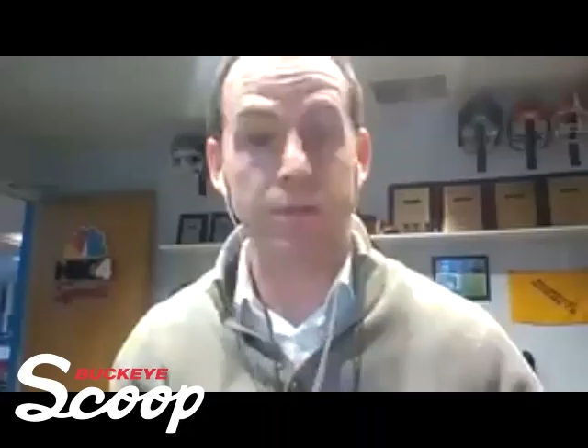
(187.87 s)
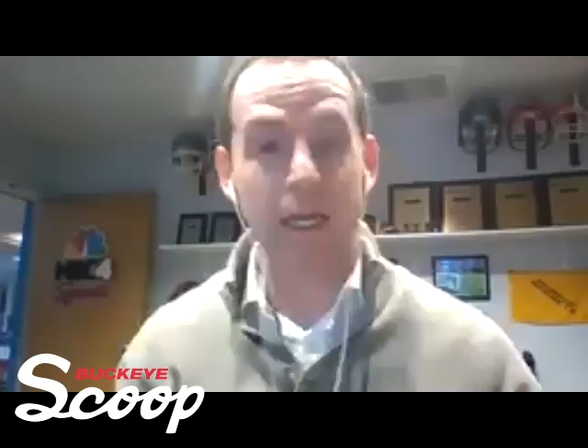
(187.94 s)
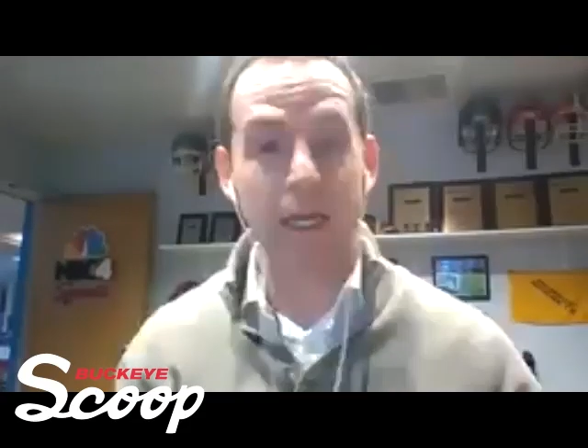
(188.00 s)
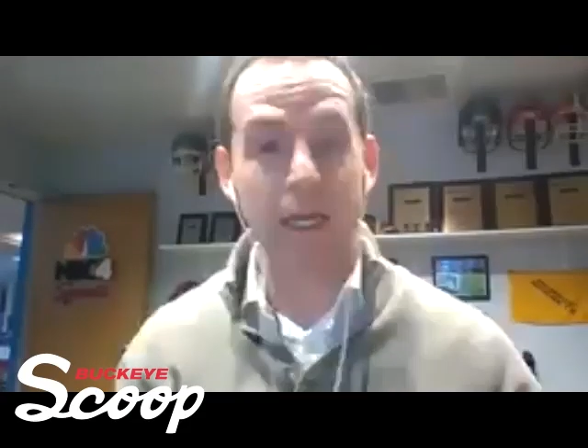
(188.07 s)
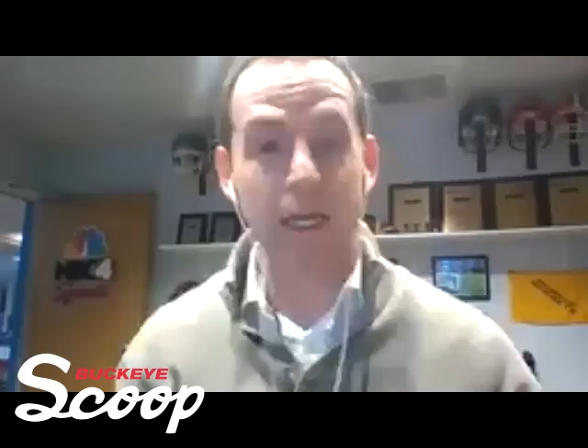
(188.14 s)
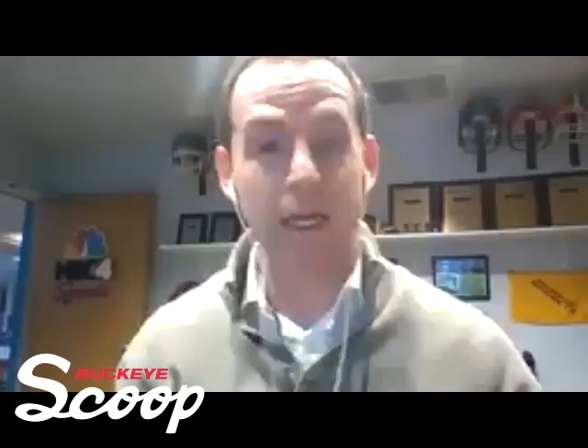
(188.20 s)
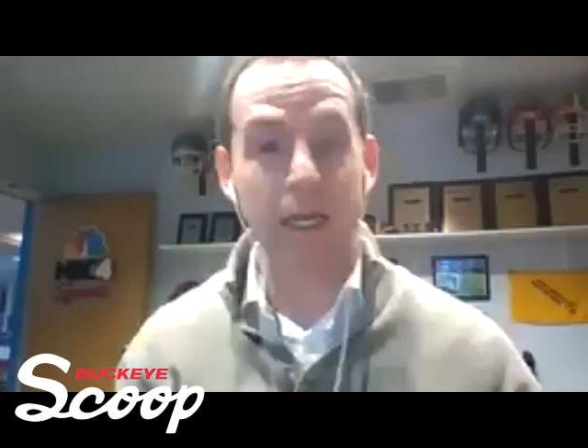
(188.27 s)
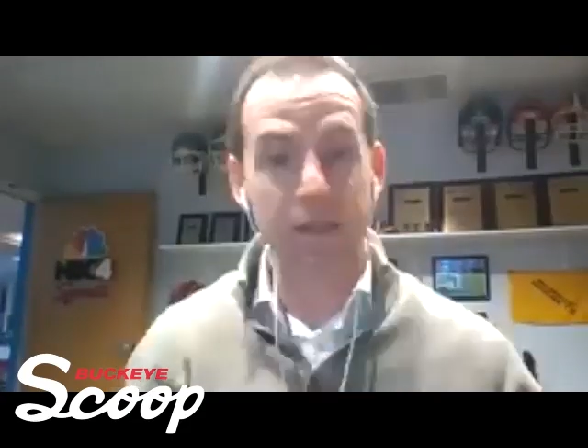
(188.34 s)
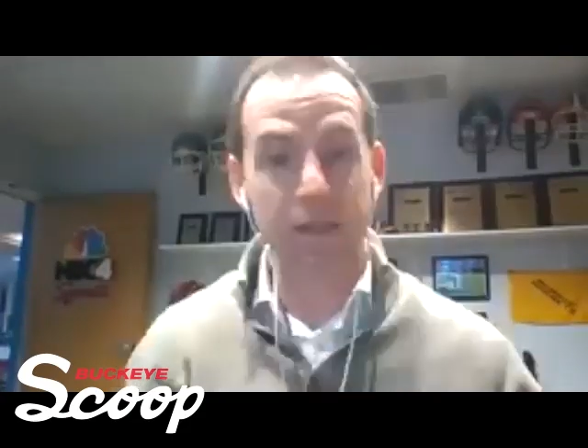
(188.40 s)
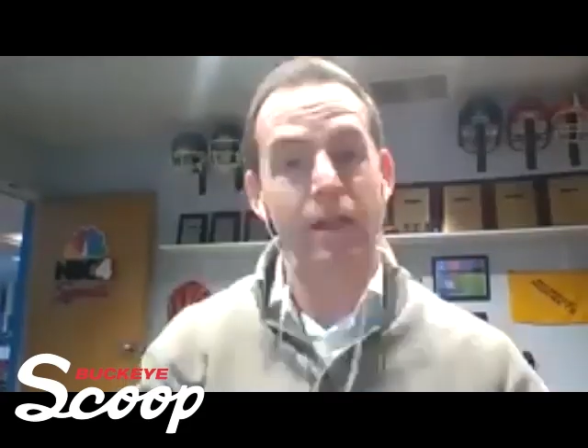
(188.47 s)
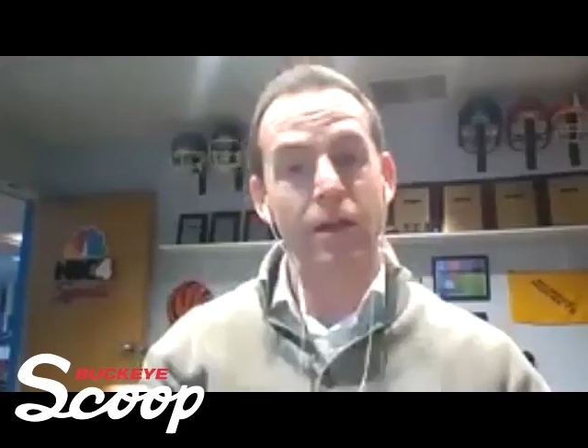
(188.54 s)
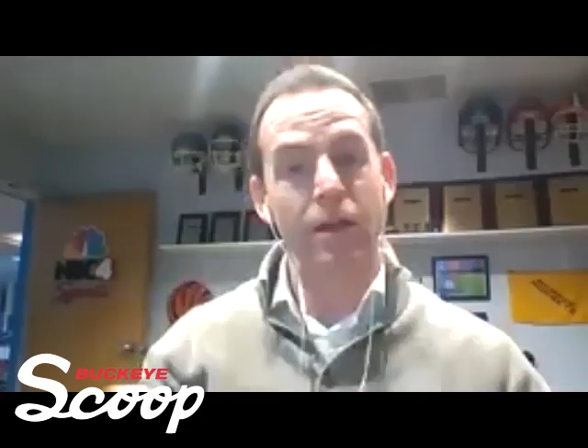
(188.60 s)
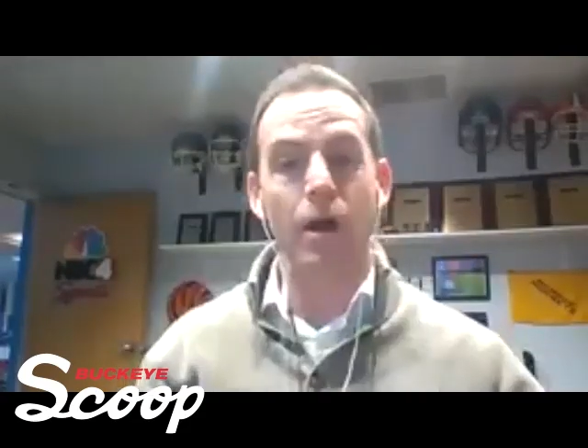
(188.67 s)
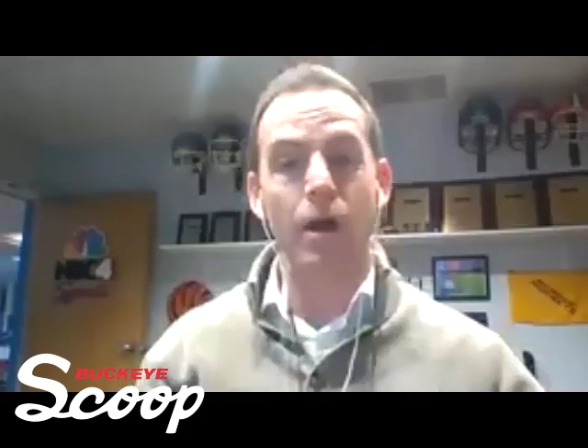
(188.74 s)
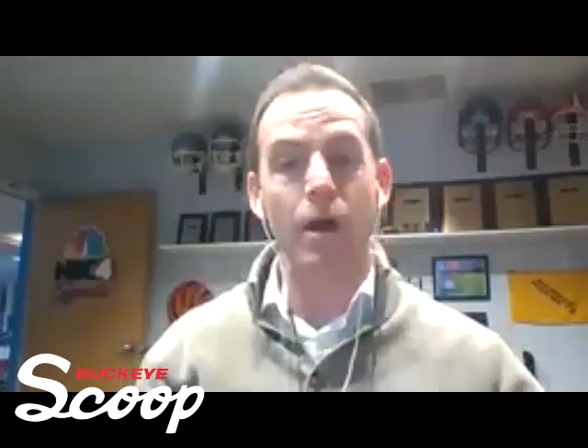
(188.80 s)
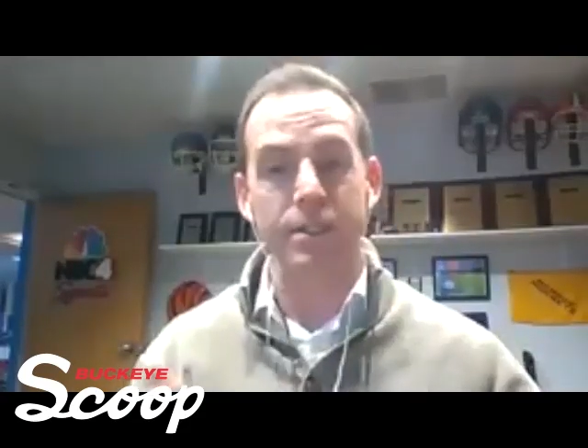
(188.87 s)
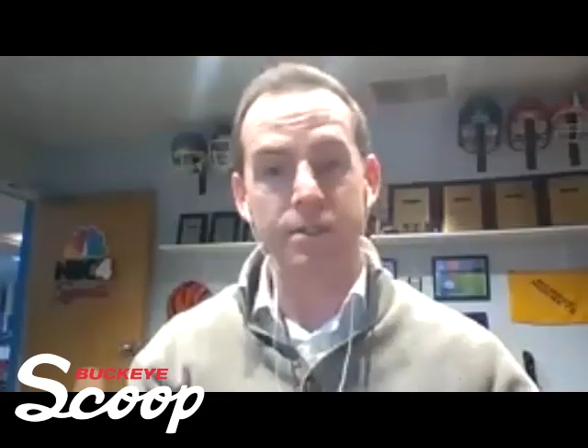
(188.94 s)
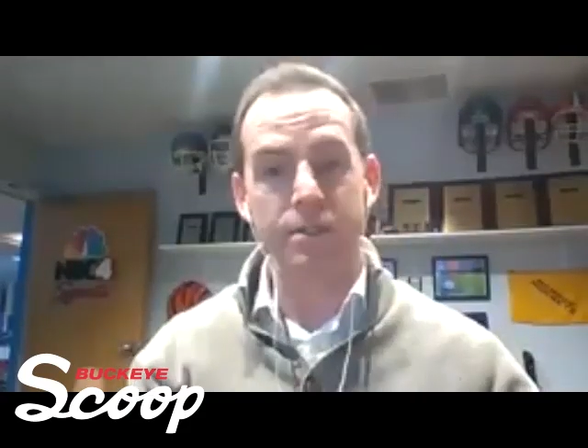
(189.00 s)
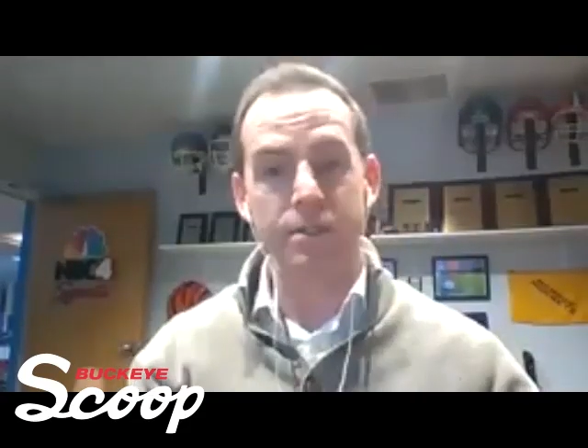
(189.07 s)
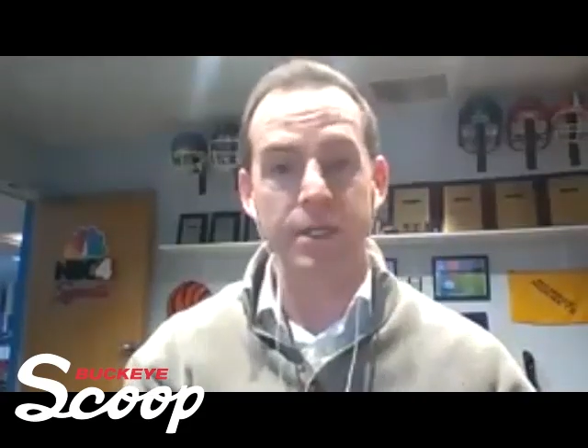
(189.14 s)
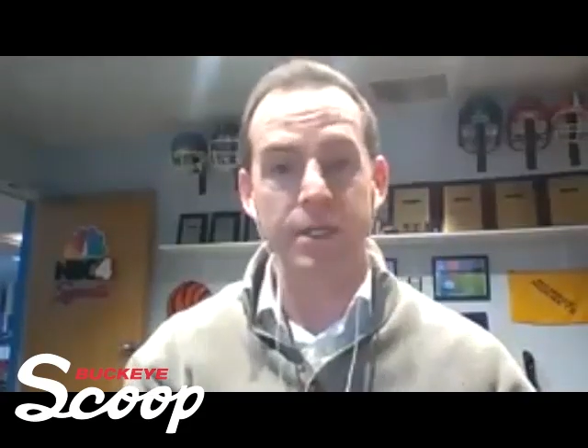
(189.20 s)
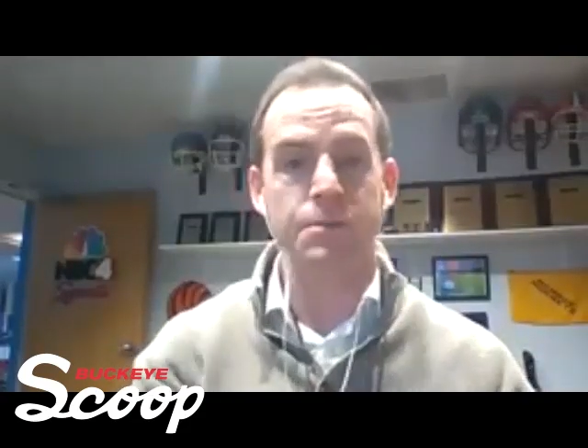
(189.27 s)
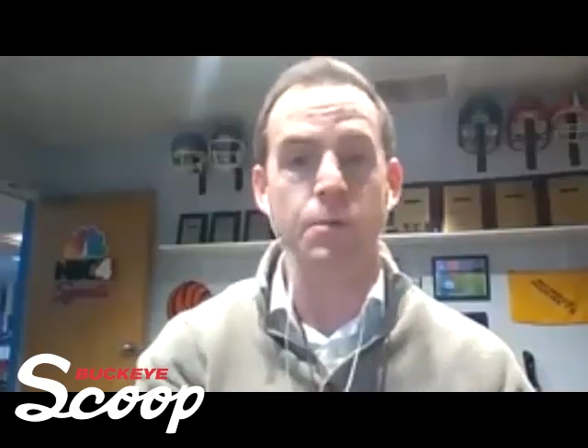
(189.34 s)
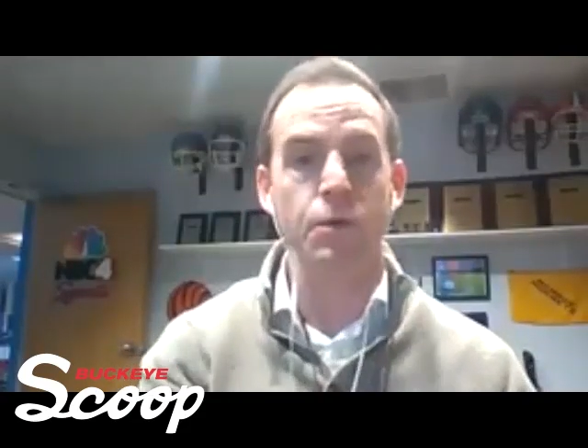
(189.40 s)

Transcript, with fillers: later on it's it gets smooth.